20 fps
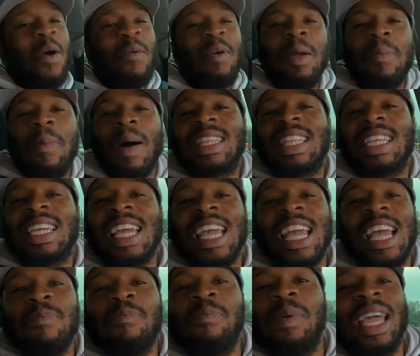We about to
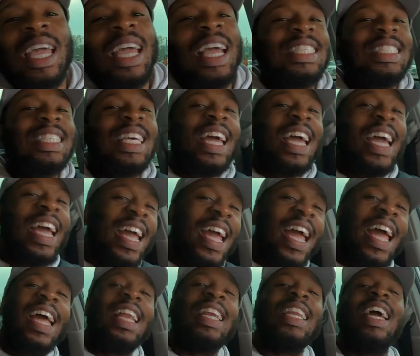get
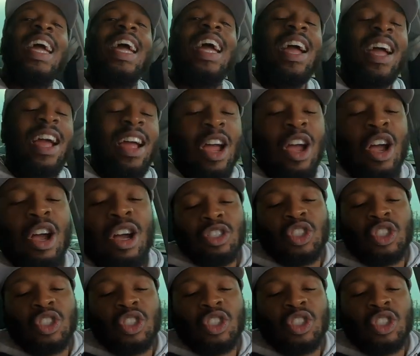busy in here.